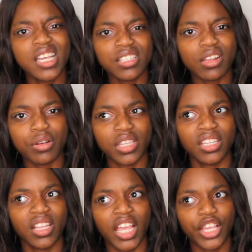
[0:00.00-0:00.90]
yes, there I was
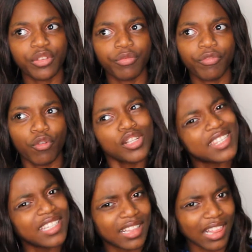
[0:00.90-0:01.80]
taking like
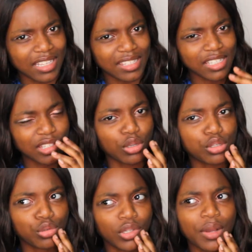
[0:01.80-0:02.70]
14 classes or
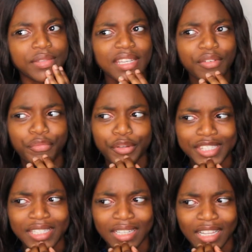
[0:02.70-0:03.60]
so yeah I was taking
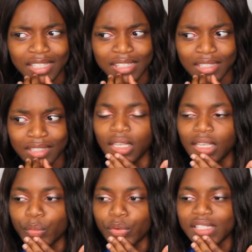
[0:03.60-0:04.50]
14 classes
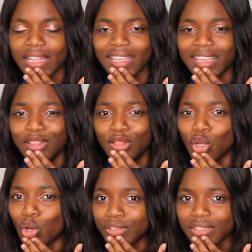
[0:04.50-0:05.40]
it was like a
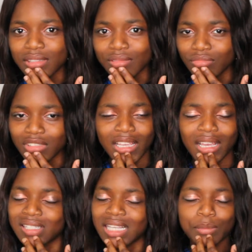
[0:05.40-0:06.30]
lot the
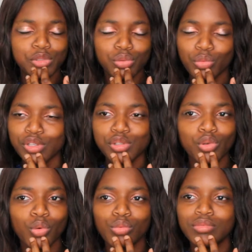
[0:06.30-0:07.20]
exam too was
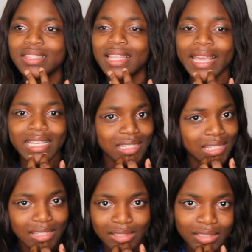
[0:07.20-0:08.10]
so
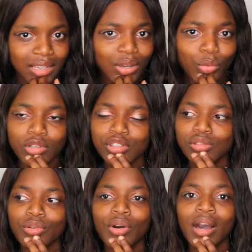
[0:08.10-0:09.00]
tense was
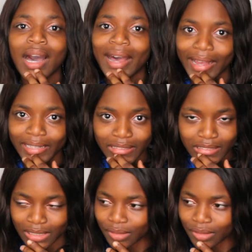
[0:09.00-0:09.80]
so hard